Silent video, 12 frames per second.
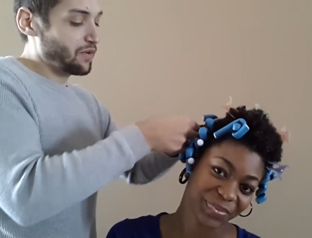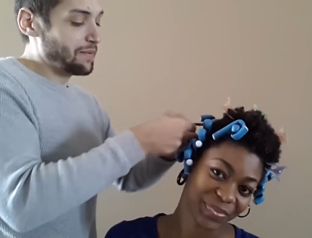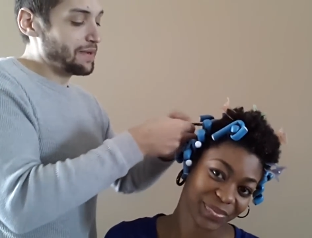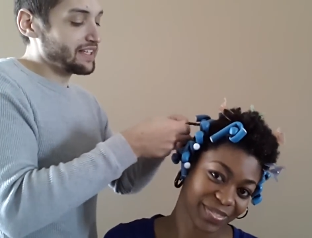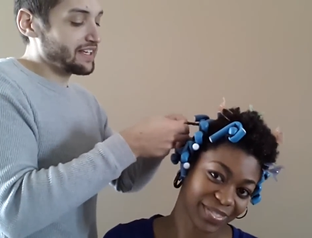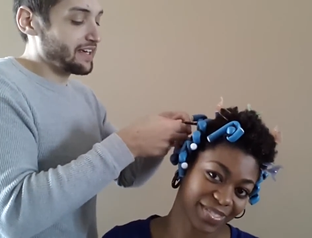
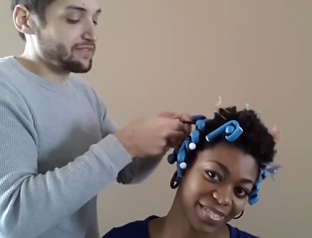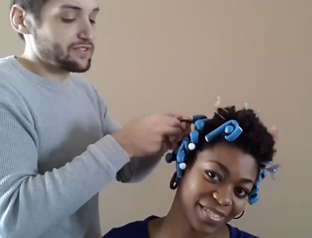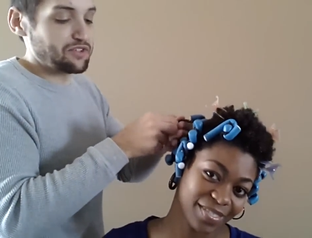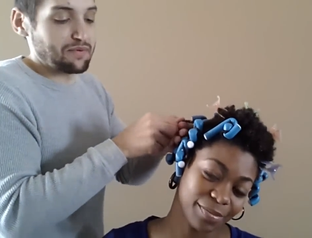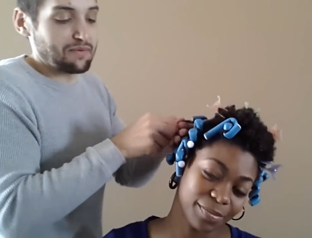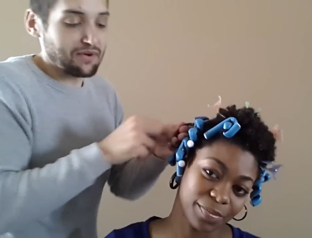Speaker 1: What about the
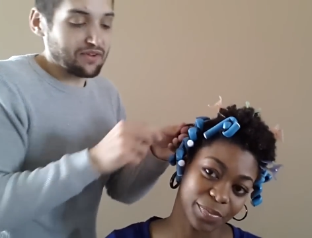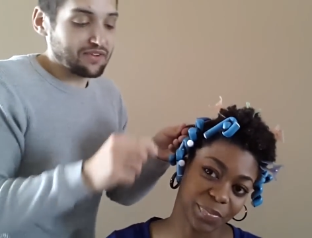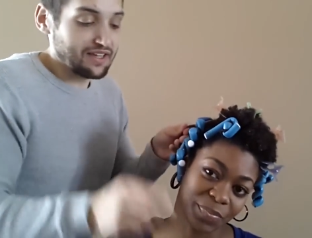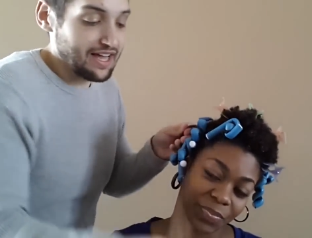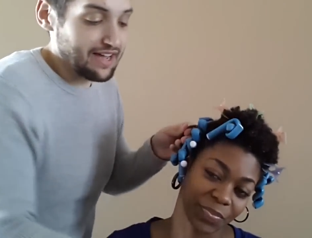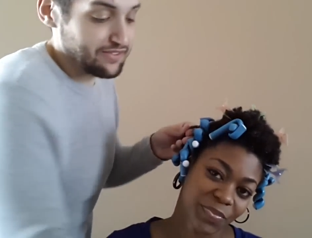gifts? You remember
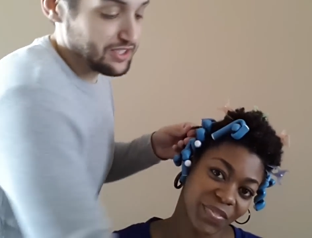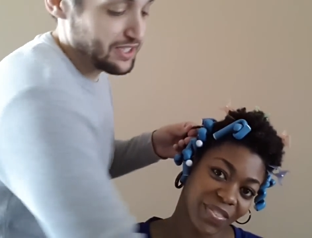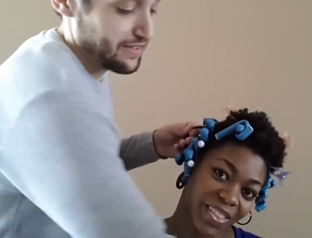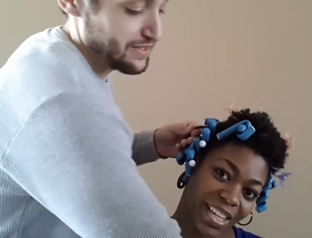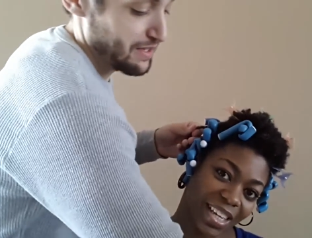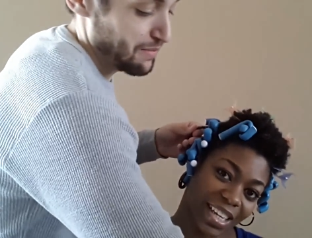all the
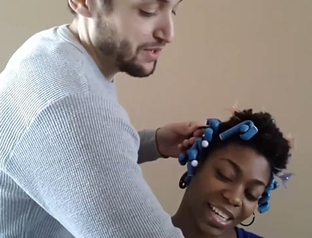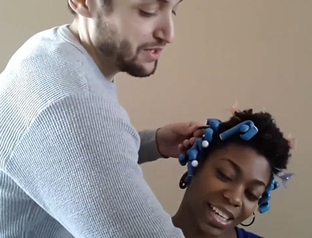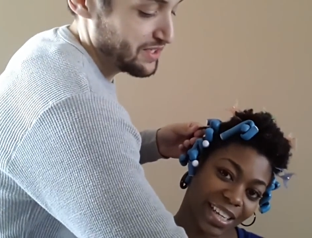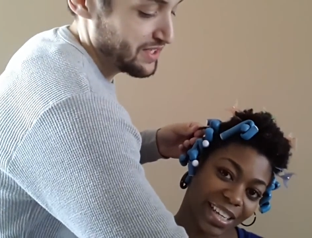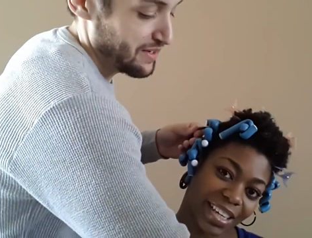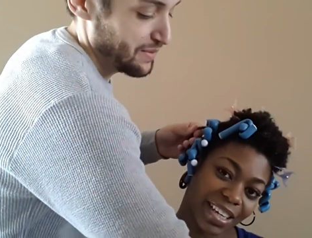lavish gifts I
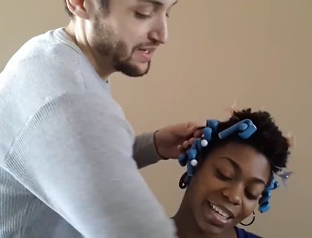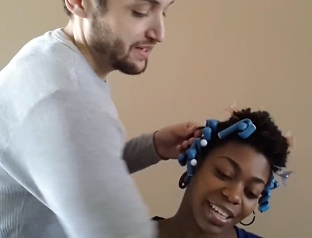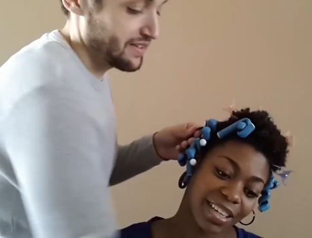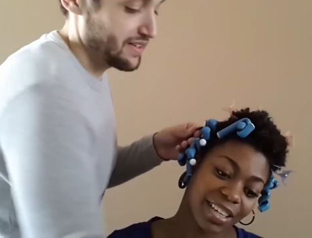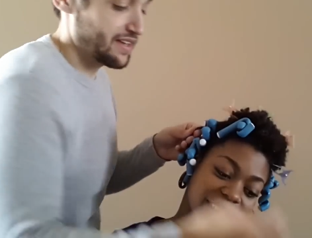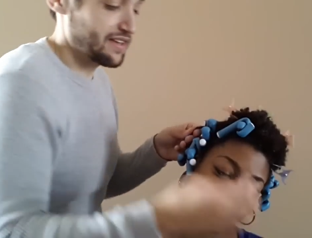bought you that
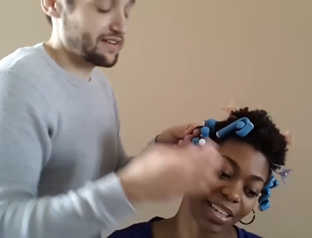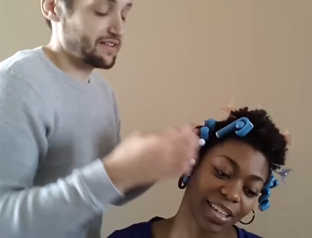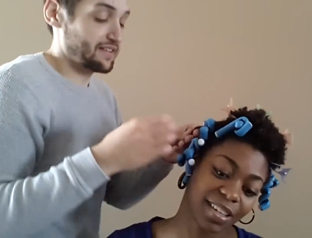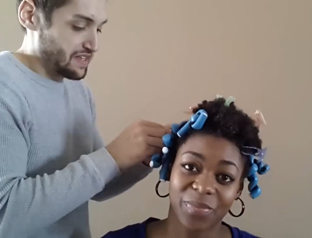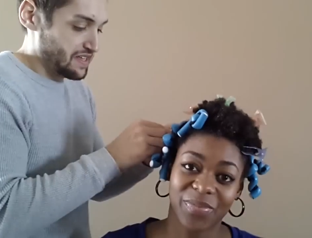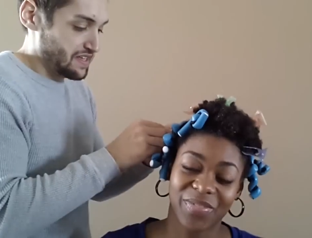week, that
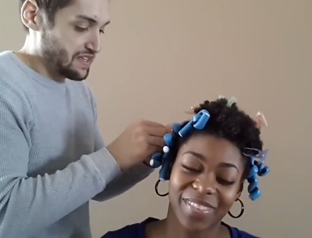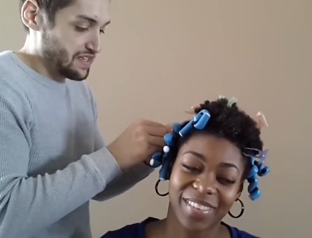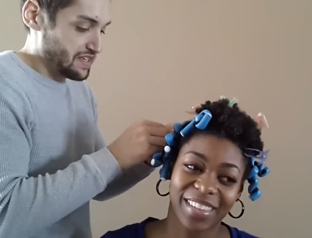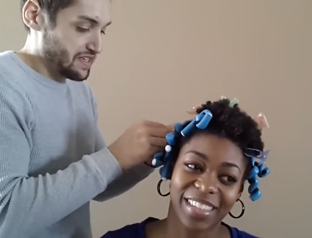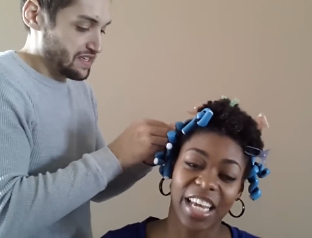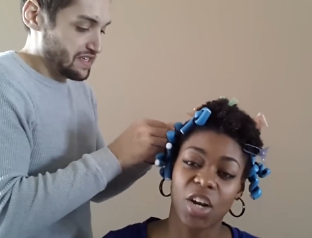year?
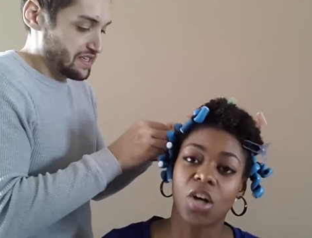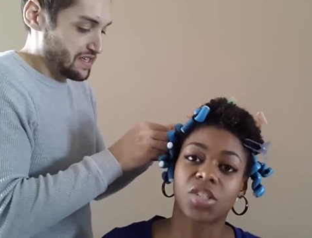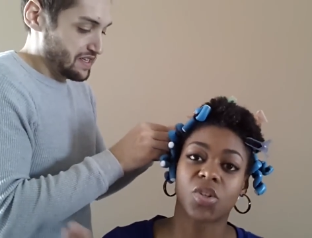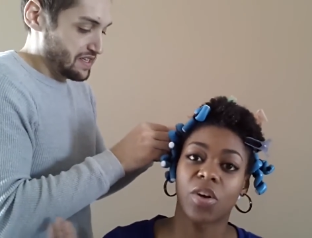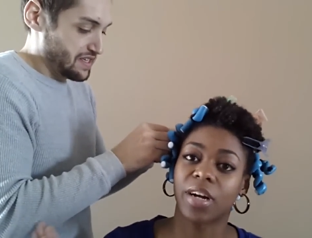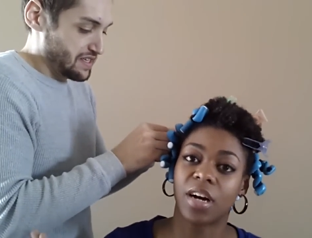
Speaker 2: It
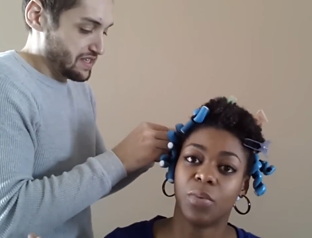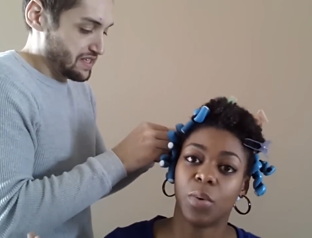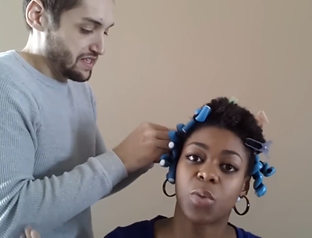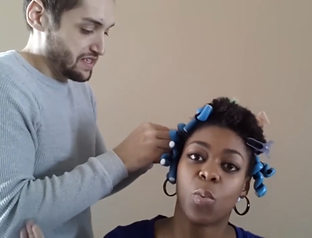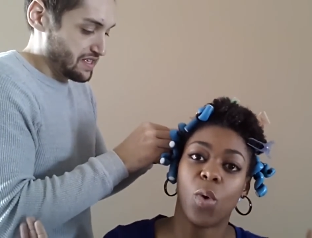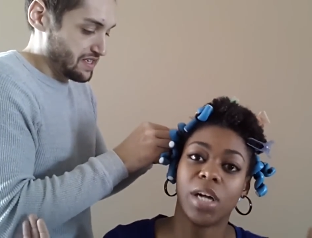all started
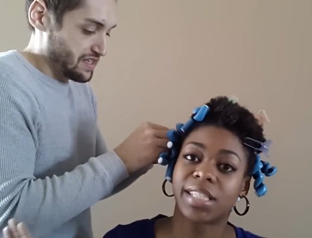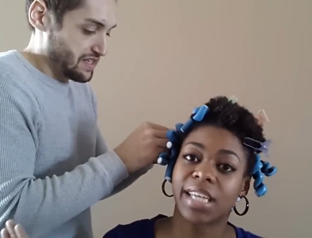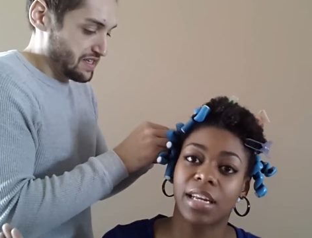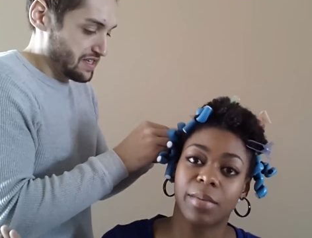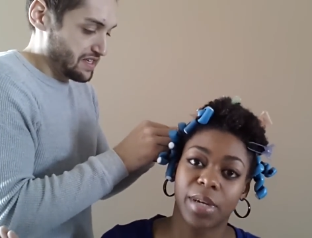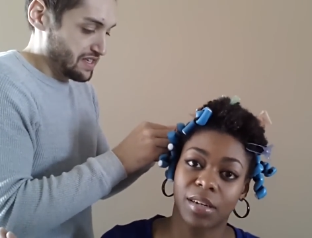off with one
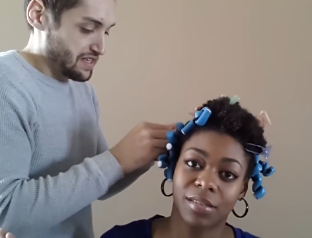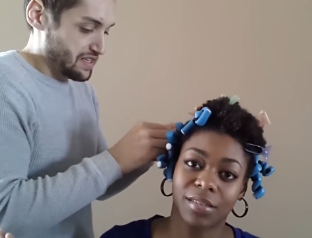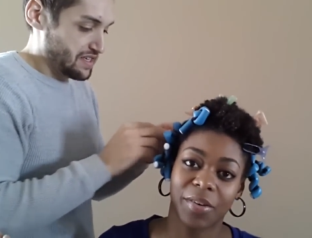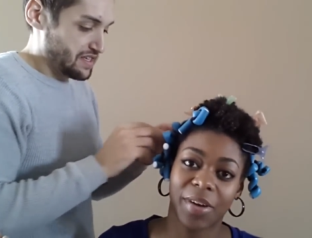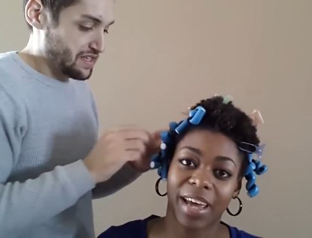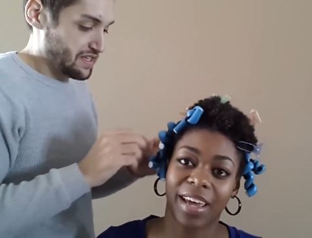teddy bear.
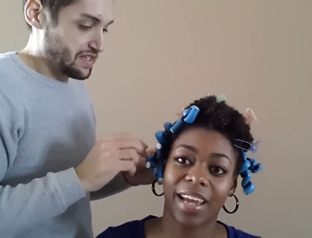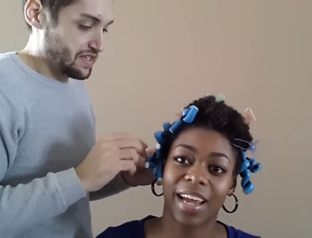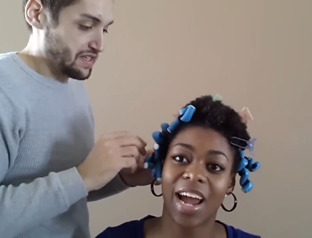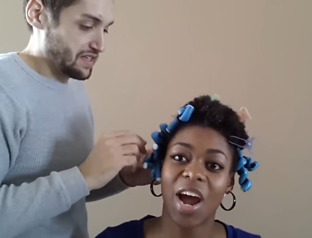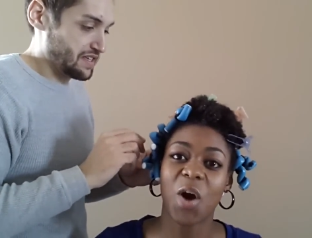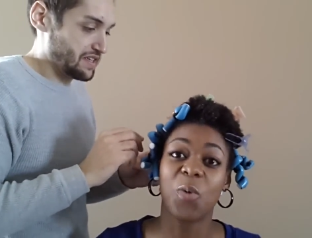
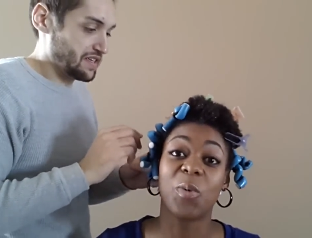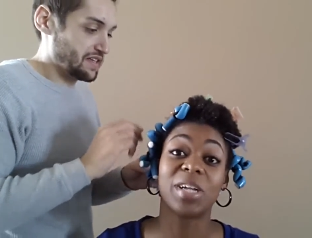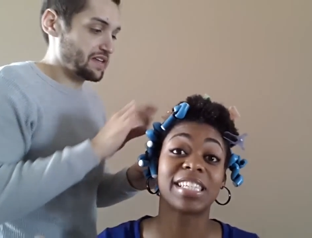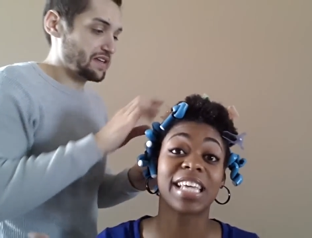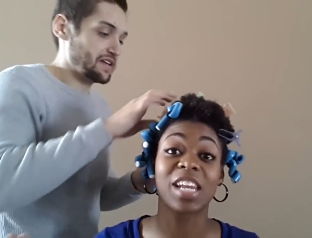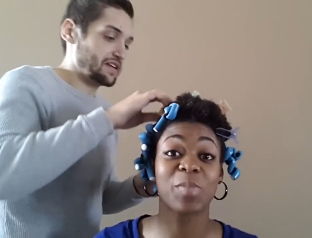Okay,
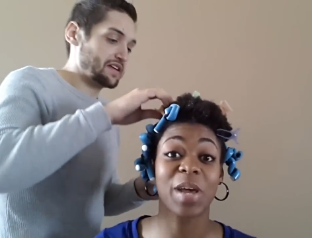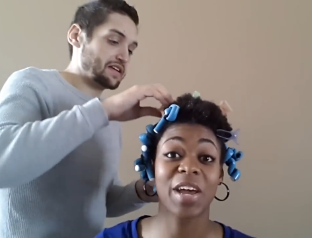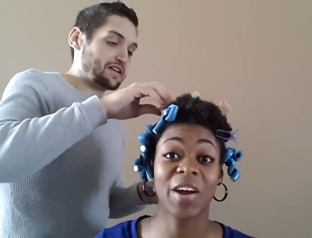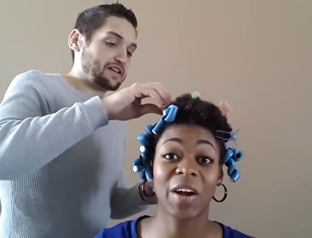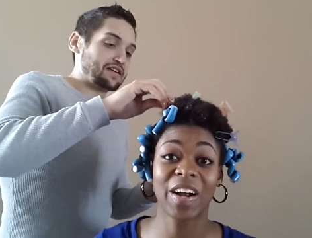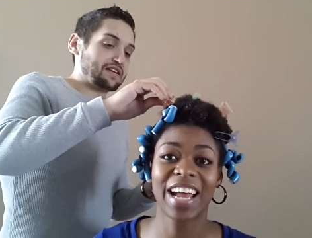one teddy
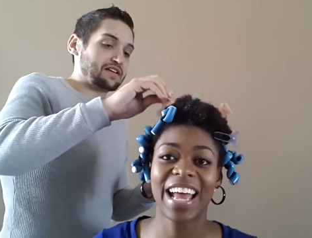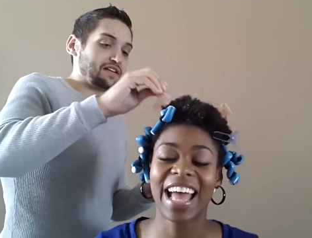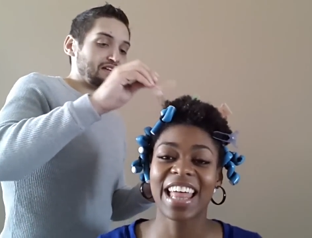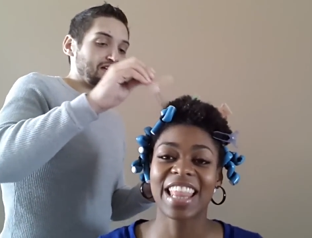bear